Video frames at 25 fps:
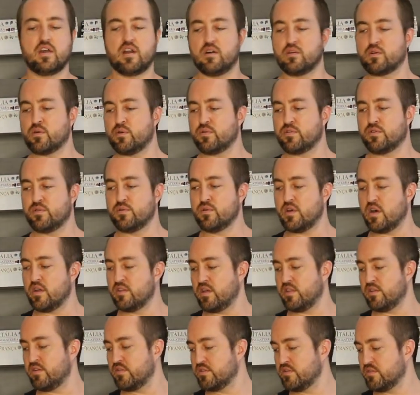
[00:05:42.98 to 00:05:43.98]
and I'll go through all
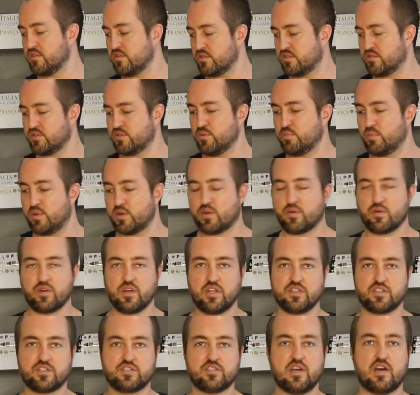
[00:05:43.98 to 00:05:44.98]
the other stupid
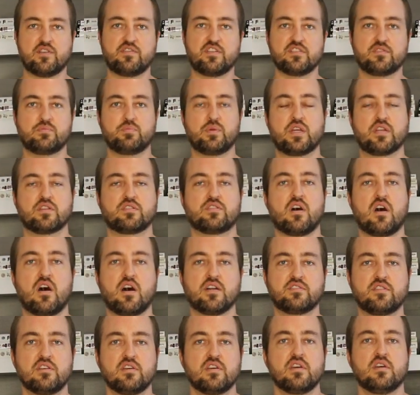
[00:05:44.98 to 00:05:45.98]
cringe stuff that's being
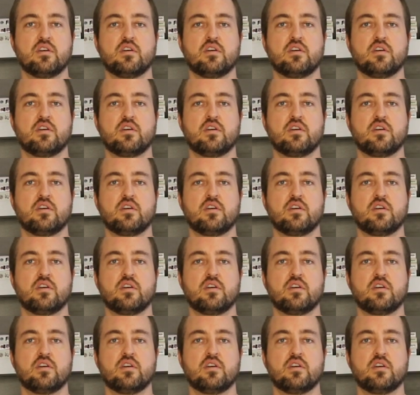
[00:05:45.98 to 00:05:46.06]
taught.